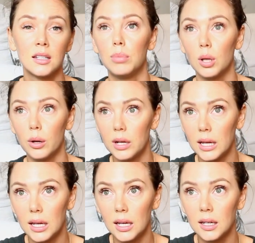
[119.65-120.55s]

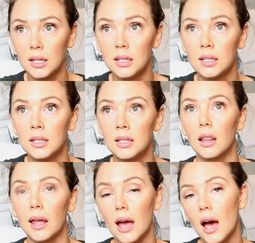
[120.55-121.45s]
bloating,
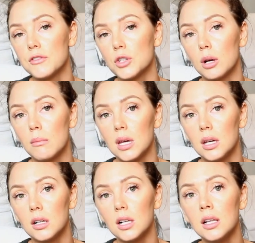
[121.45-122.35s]
like after a
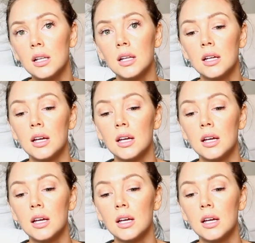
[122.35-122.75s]
meal,